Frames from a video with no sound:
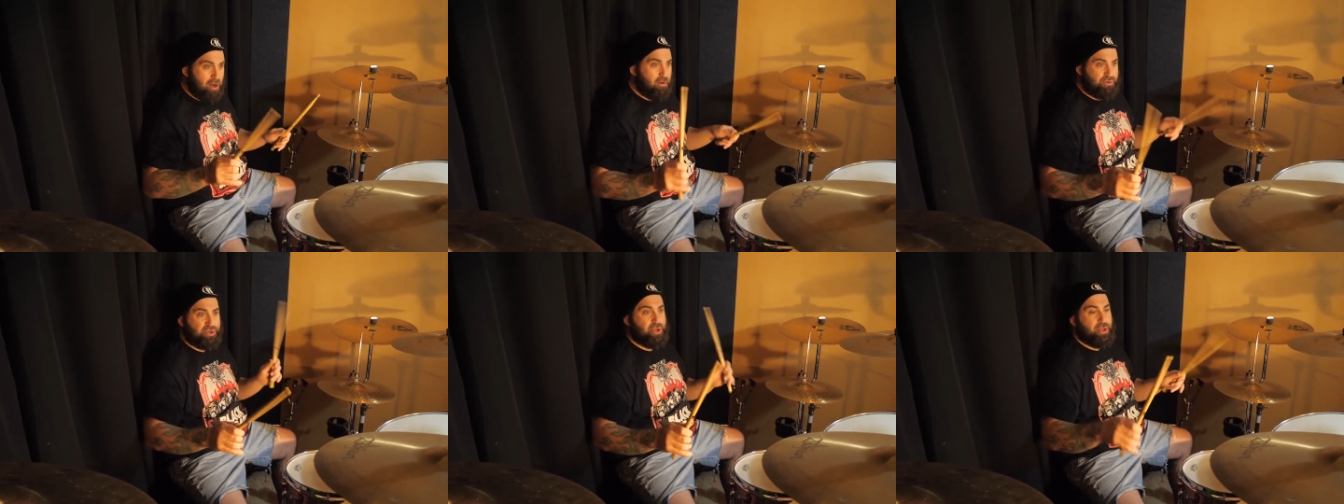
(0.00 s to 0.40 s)

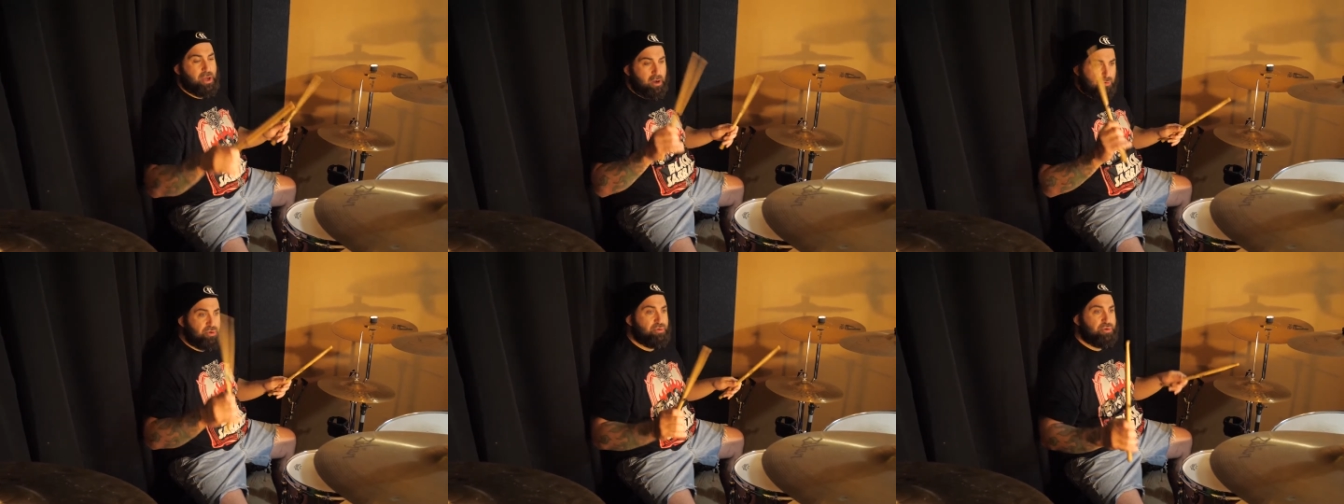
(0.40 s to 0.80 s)
I'll sit there,
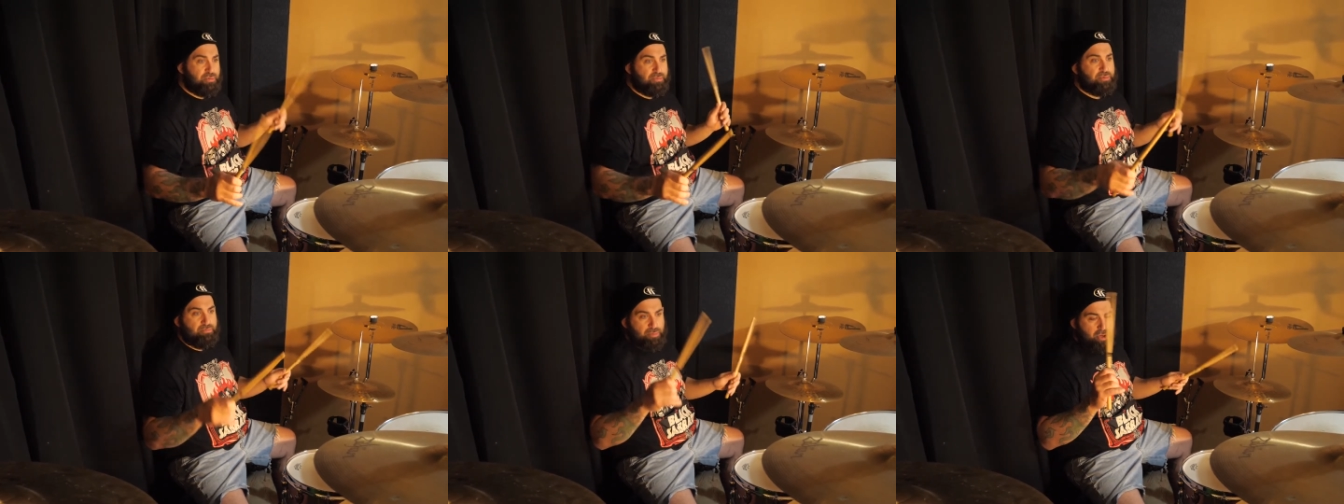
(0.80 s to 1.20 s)
I'll do
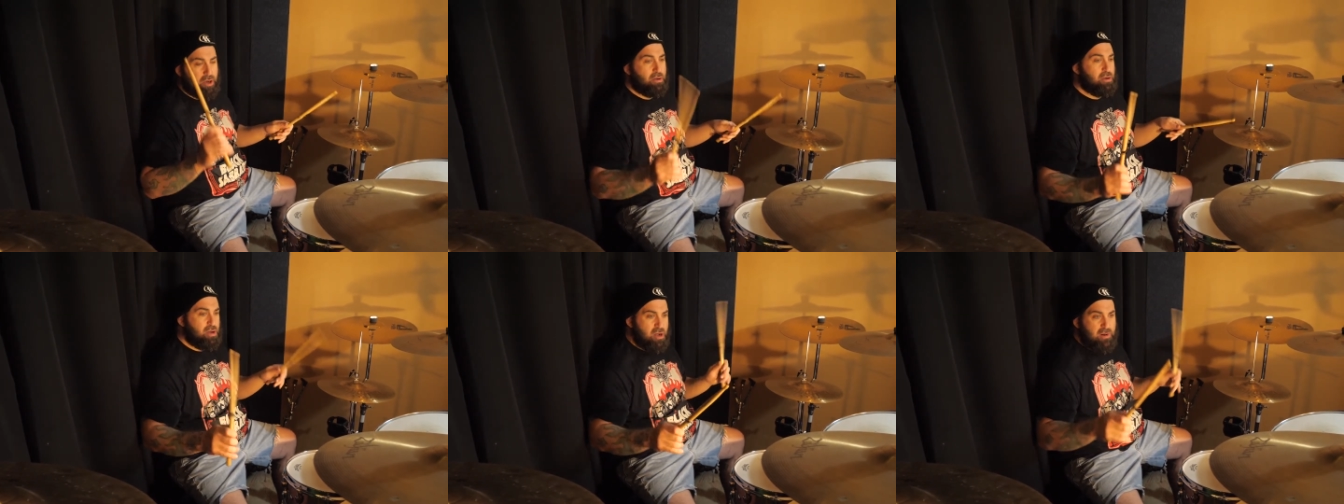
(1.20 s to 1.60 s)
some, you
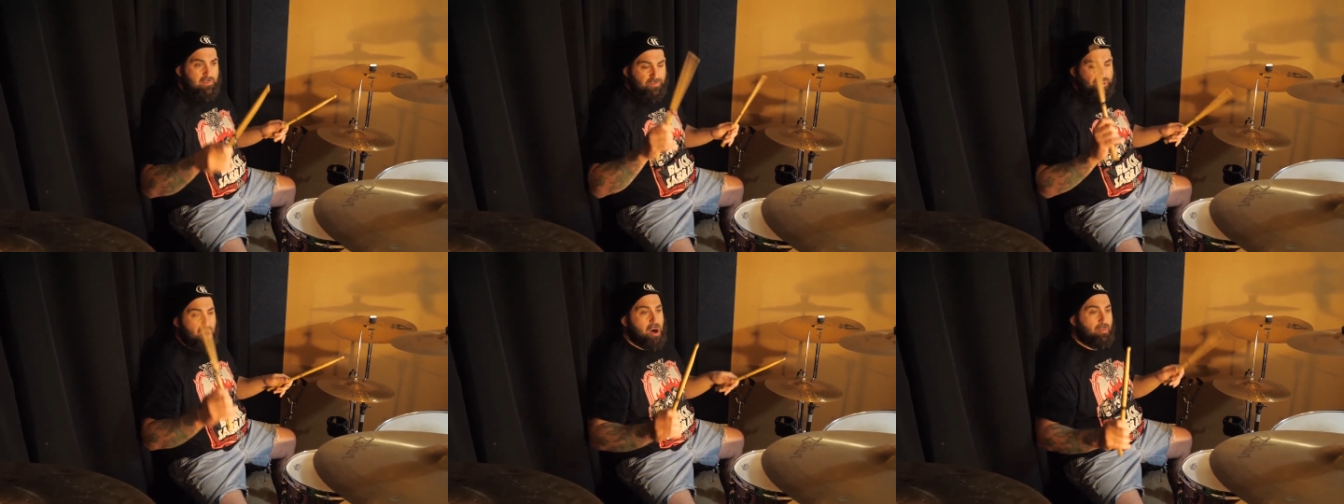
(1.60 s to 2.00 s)
know,
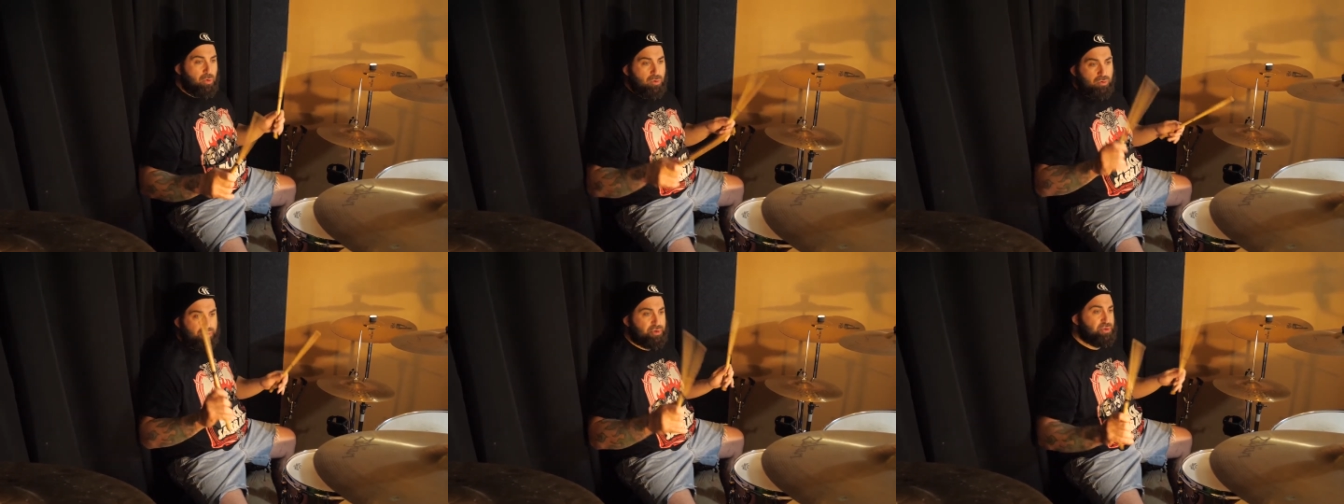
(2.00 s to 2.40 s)

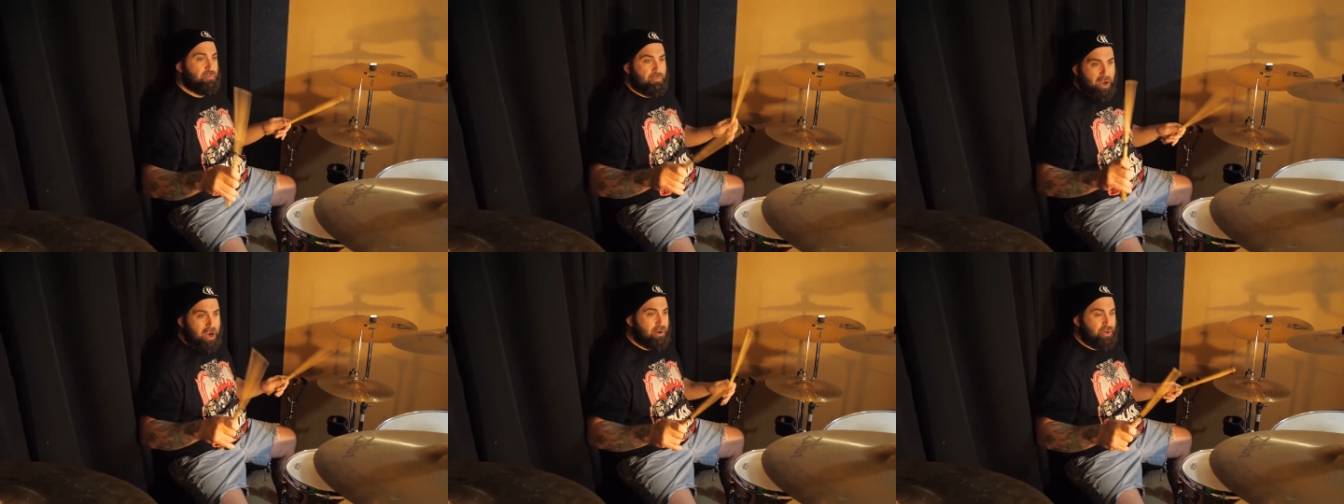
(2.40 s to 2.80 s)
doubles or some
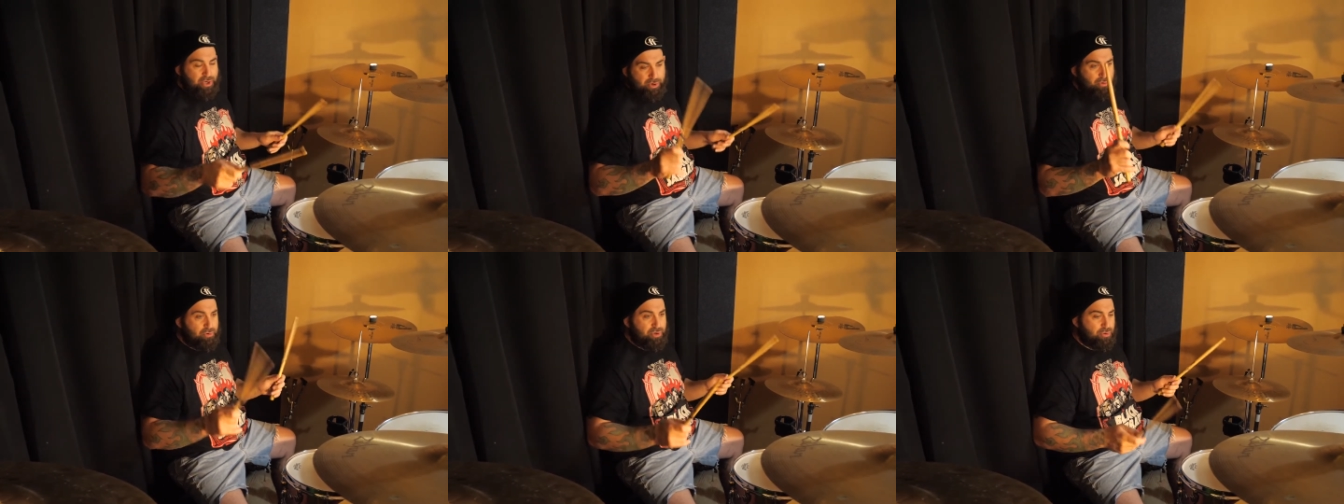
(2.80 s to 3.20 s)

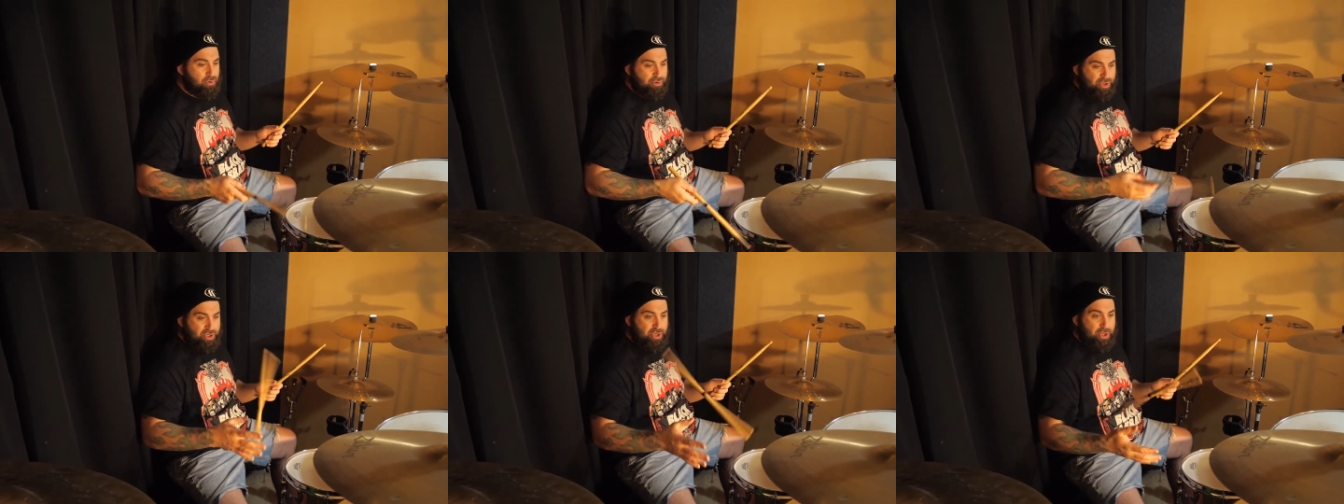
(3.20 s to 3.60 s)
paradiddles, or
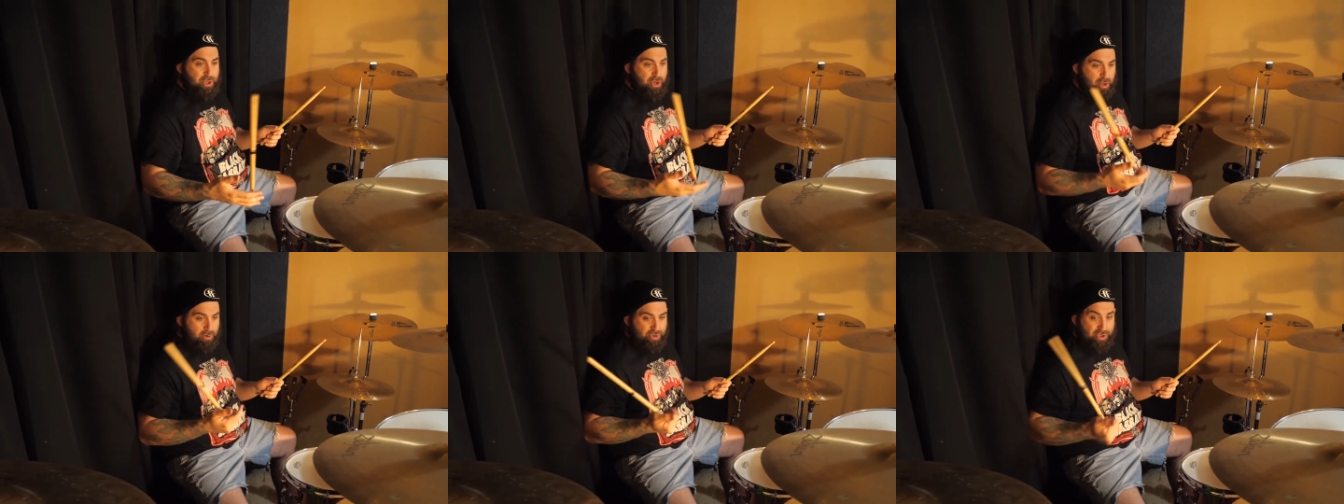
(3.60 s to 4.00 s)
I'll just sit
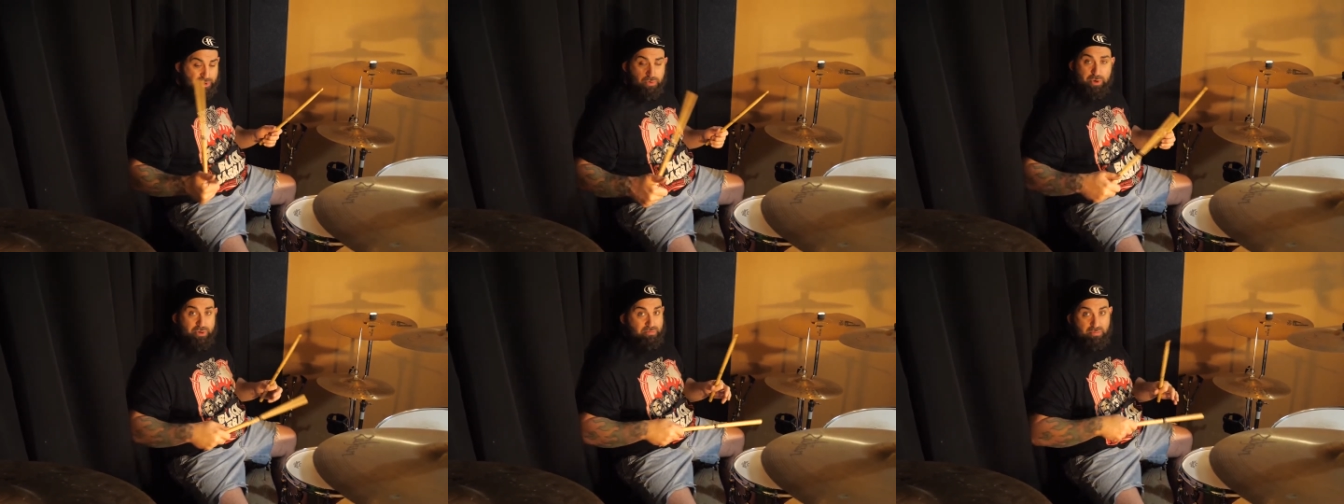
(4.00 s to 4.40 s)
there, I'll just
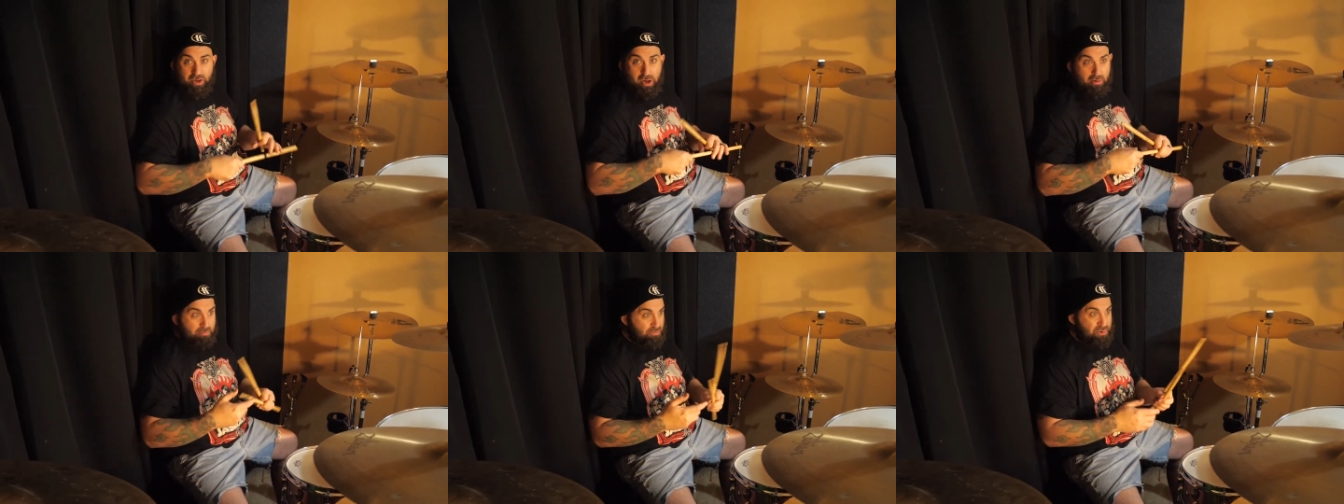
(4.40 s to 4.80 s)
twist, you
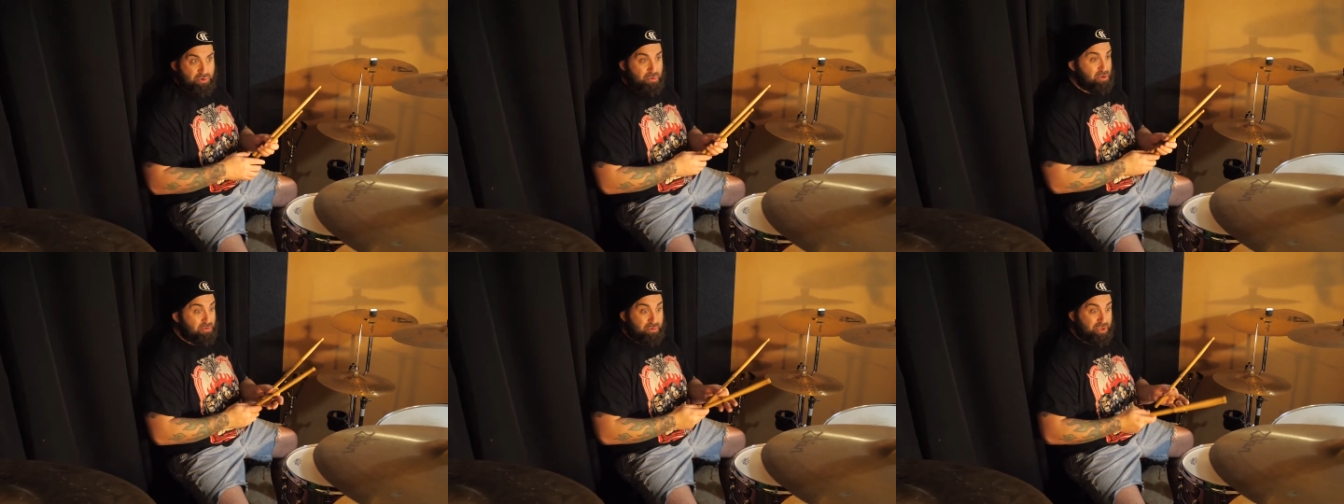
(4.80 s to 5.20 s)
know,
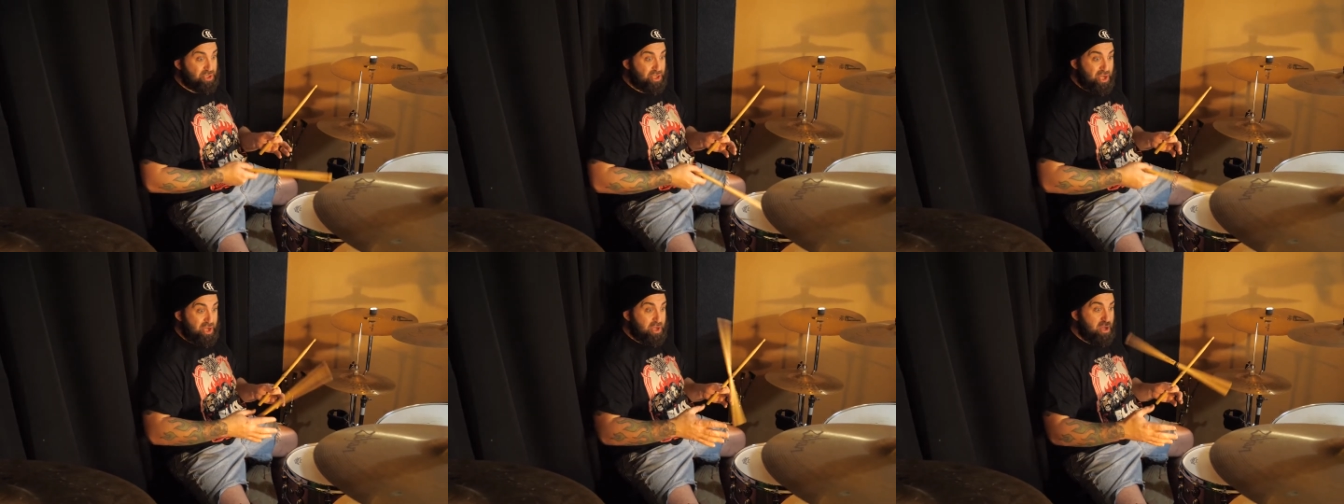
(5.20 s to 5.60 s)
twizzle a
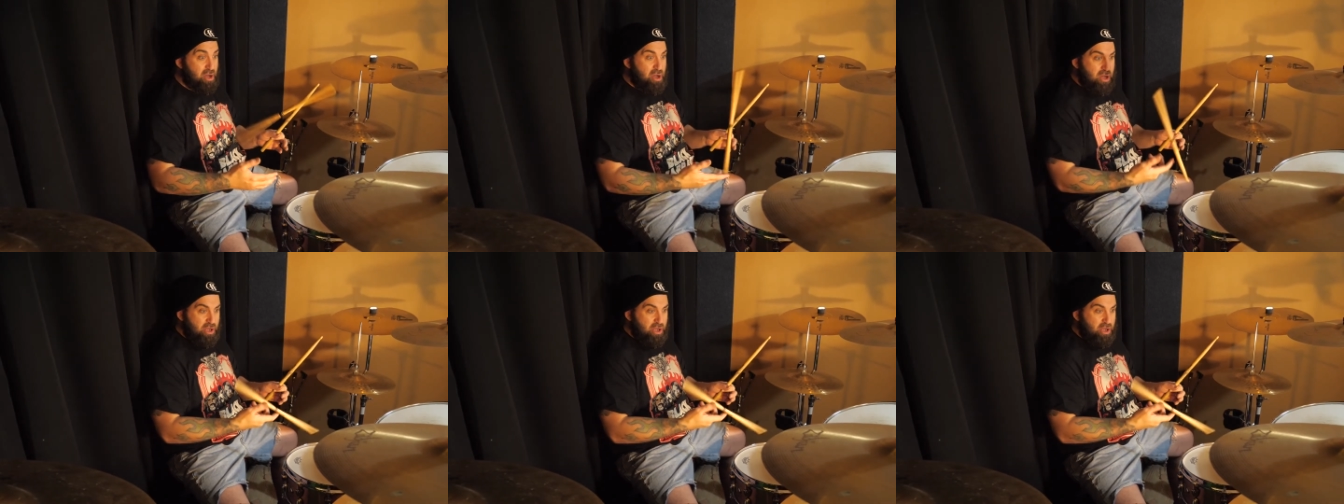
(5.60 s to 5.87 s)
stick,